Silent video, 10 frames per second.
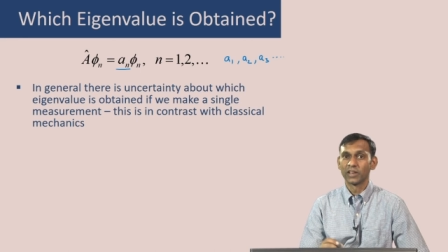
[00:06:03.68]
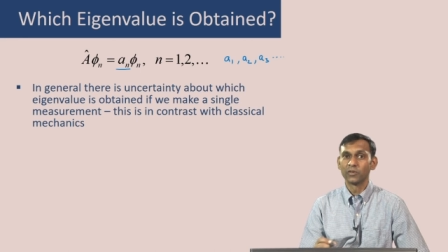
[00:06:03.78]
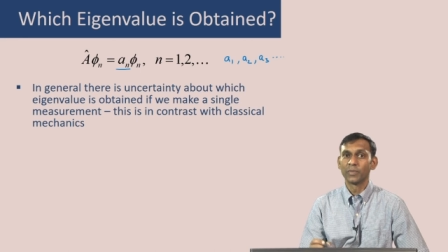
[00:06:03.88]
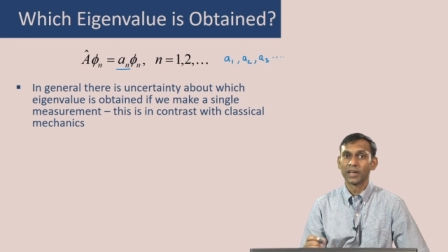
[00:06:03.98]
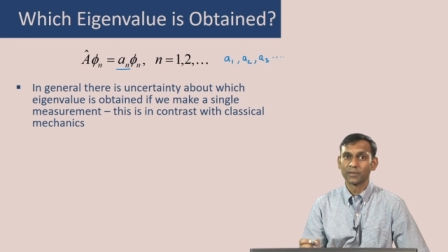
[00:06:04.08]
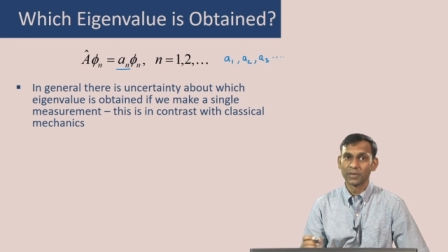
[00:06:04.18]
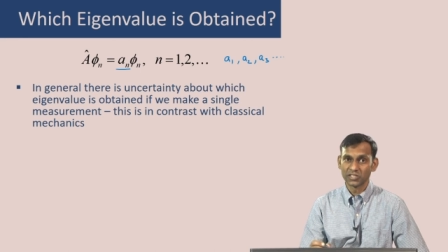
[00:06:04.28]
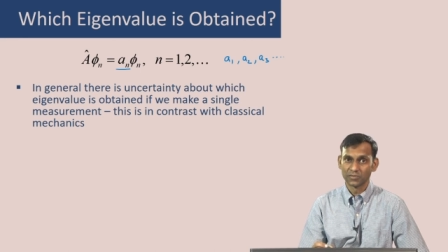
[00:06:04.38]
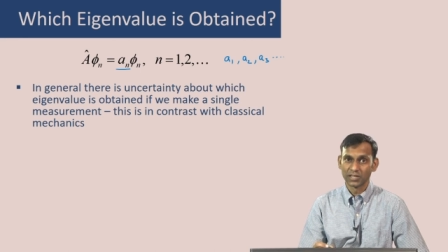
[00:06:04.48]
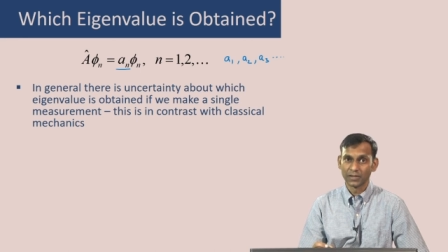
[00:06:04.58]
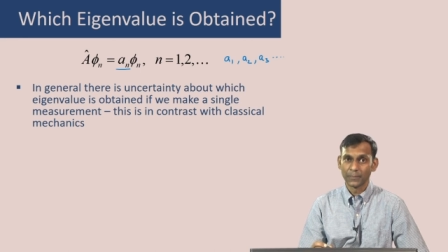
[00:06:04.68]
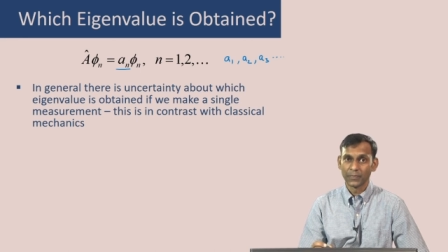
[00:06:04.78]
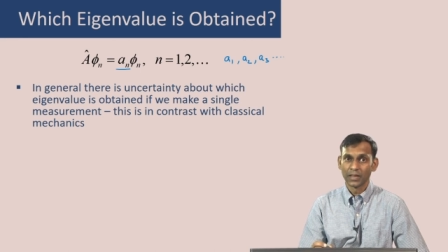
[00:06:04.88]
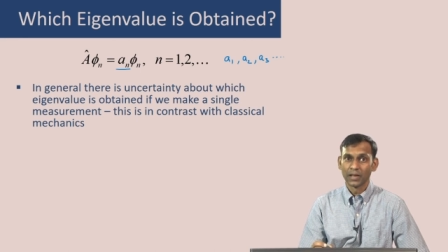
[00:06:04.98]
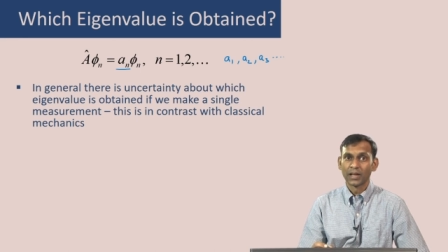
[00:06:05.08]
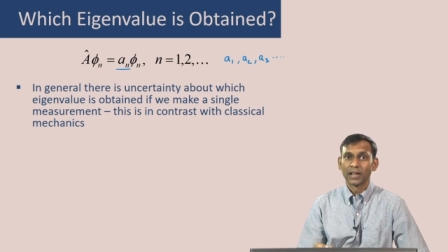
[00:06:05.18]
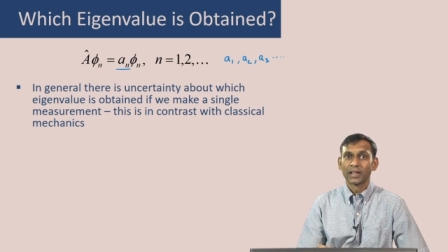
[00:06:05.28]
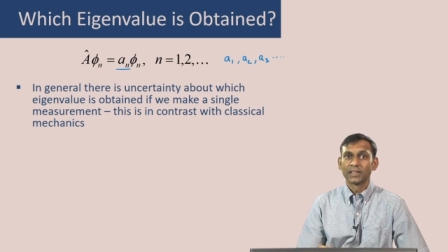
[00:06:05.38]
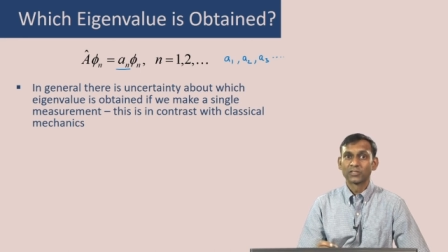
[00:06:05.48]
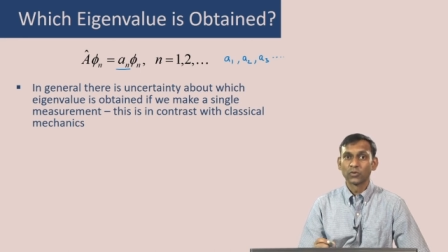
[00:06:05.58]
when you make a measurement.
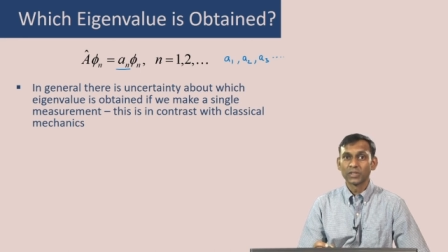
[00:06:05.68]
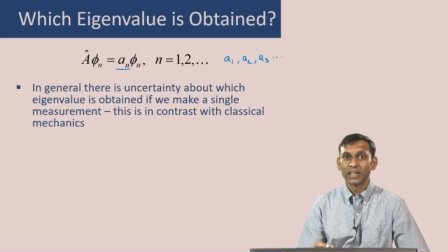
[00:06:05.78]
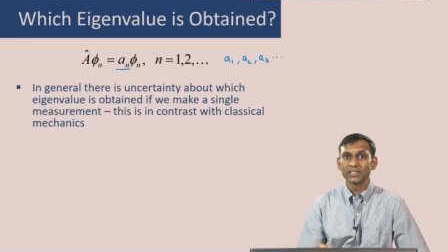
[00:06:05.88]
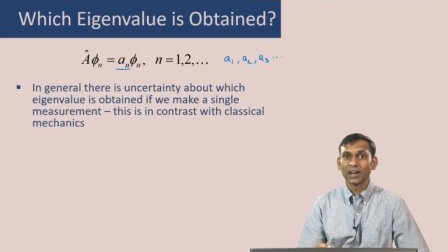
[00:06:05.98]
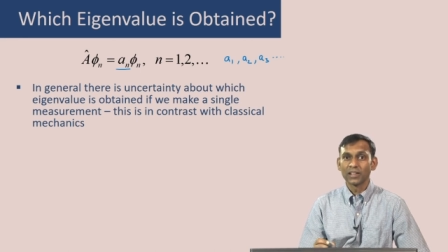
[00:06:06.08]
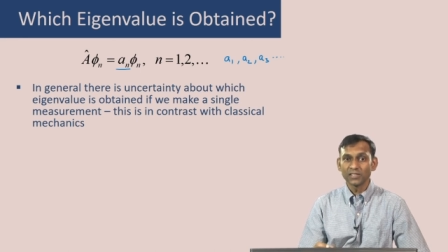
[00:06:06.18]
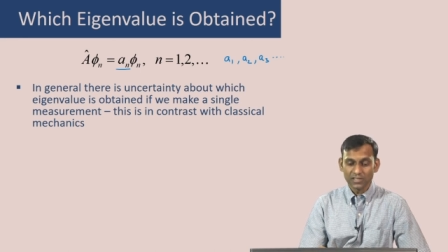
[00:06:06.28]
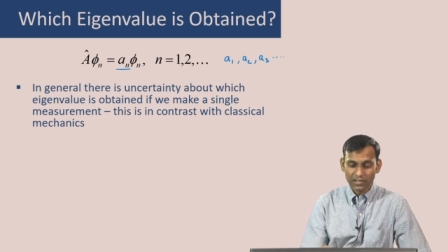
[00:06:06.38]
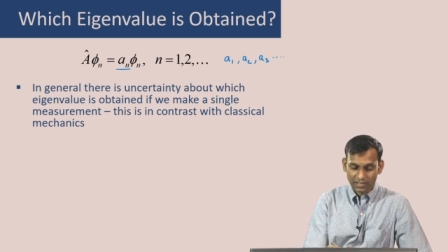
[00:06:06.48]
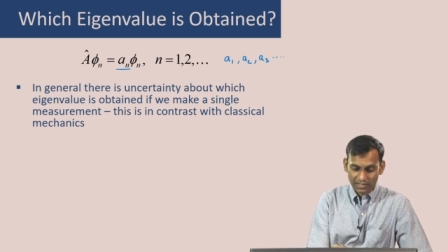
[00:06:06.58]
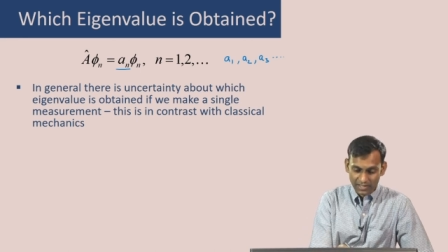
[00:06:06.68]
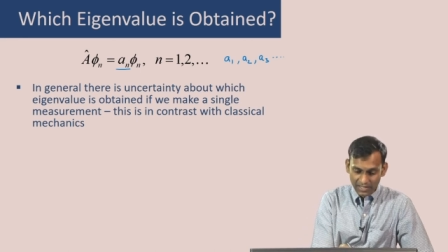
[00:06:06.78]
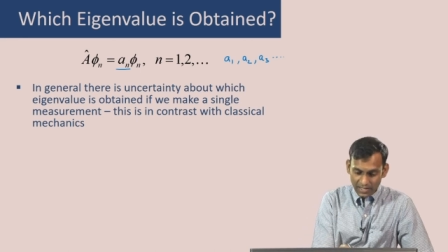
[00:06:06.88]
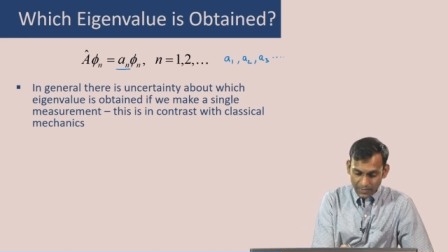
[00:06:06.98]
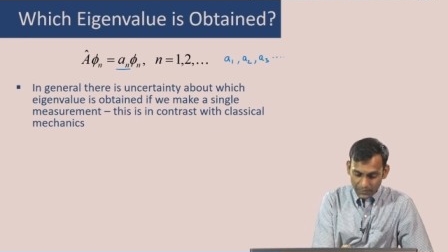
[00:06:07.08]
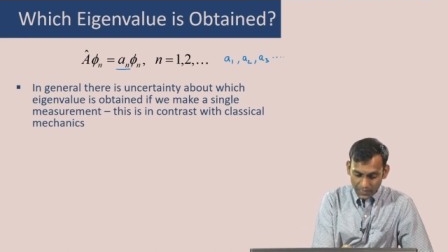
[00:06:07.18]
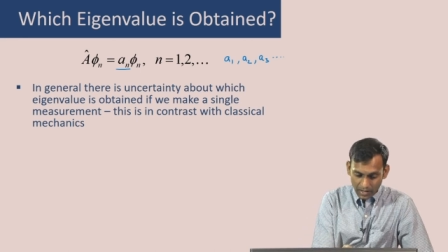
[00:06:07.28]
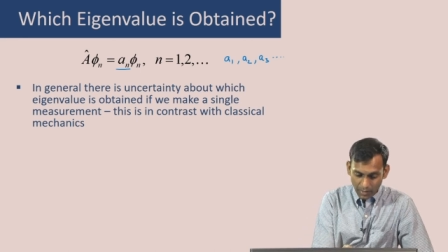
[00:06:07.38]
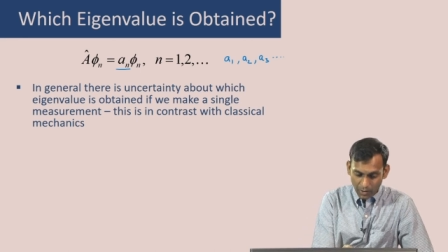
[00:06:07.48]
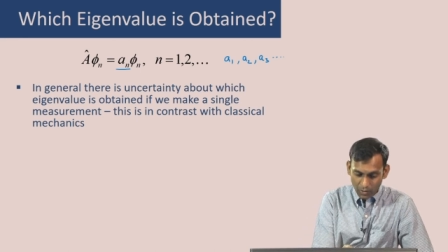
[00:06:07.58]
So, there is uncertainty
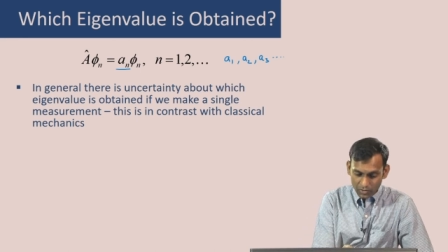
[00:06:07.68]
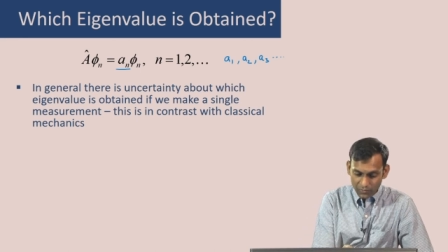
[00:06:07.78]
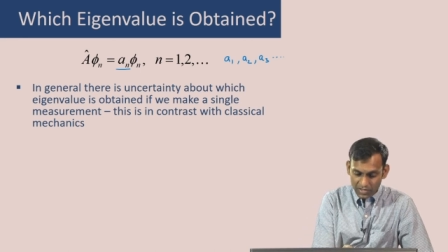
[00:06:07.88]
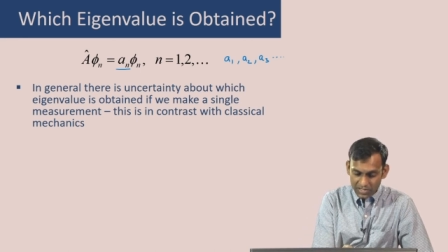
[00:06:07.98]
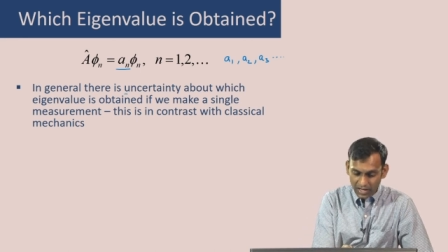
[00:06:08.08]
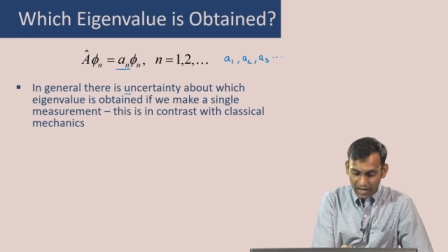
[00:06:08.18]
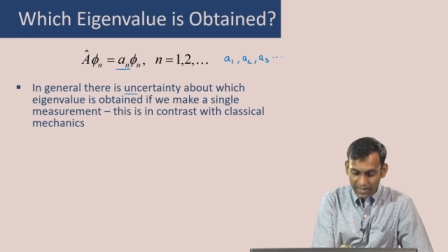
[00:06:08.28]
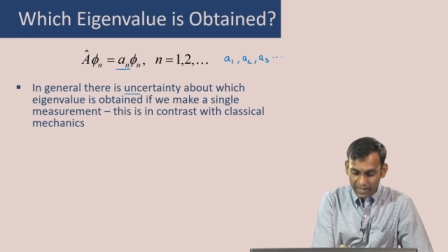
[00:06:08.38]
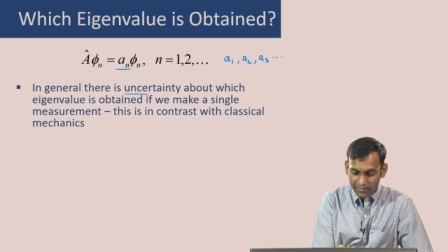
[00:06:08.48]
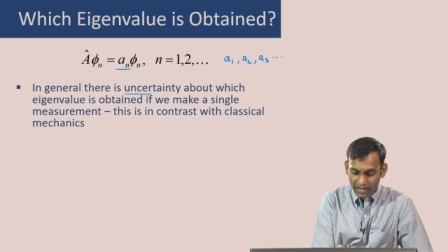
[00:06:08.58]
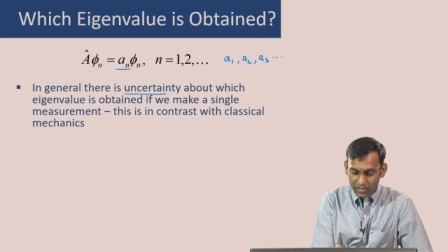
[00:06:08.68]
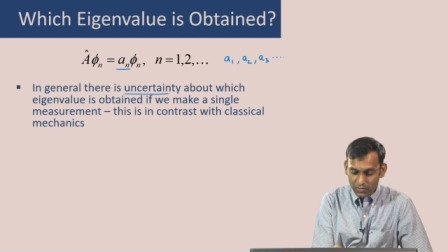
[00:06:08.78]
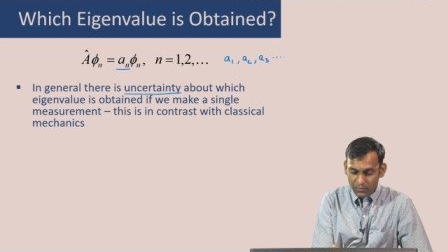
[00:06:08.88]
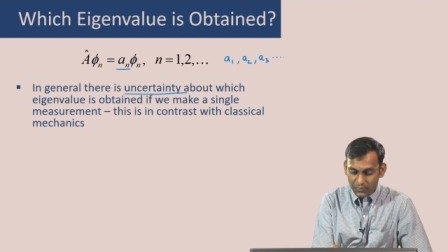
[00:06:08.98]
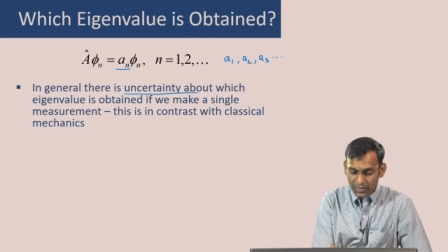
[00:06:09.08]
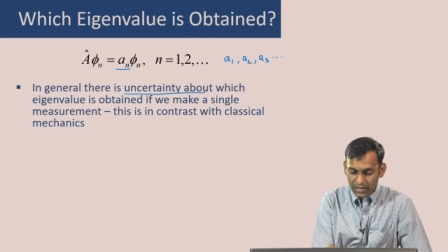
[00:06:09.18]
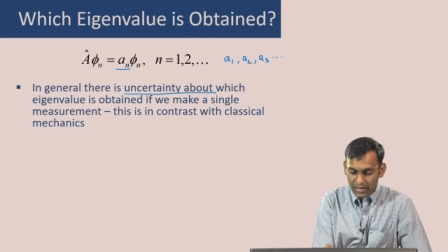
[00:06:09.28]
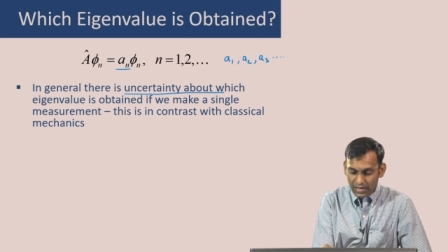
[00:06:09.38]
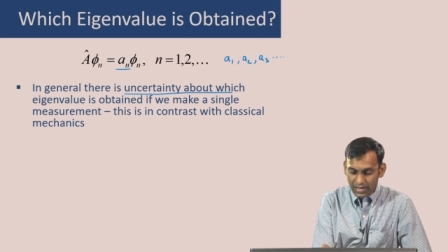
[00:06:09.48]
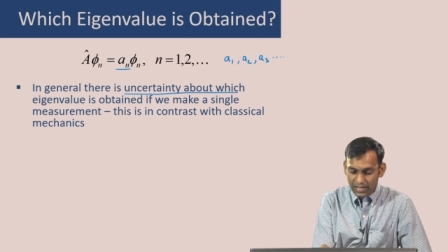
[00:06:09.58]
about which eigenvalue
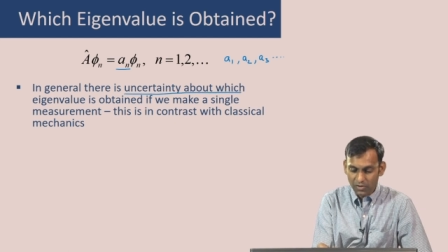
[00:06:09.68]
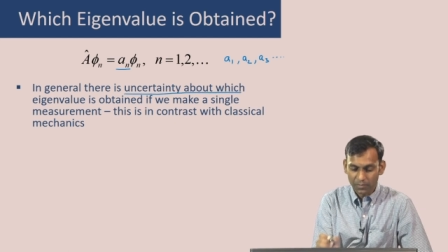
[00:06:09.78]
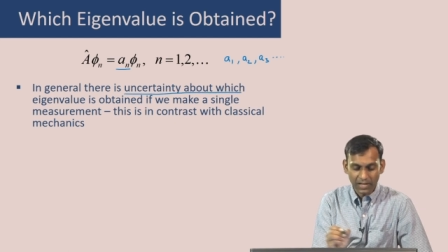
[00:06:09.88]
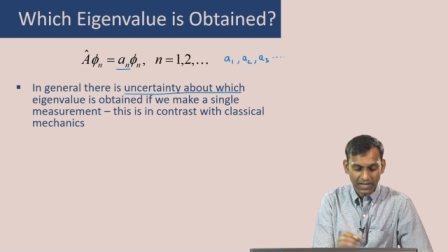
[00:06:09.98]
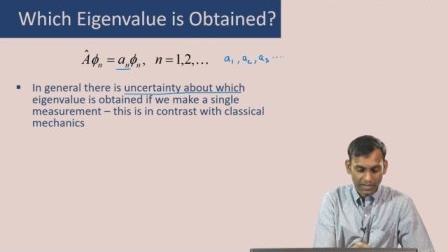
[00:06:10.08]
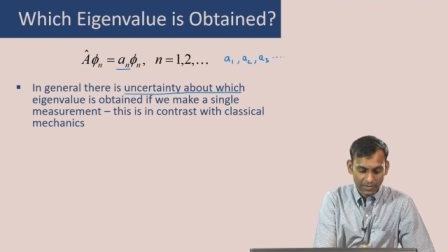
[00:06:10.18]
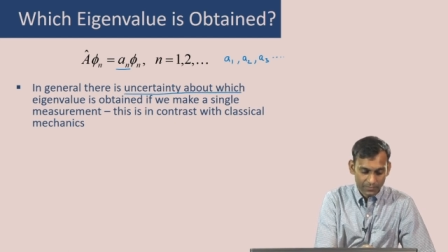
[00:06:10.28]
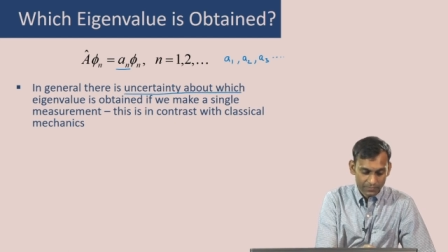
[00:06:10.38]
is obtained.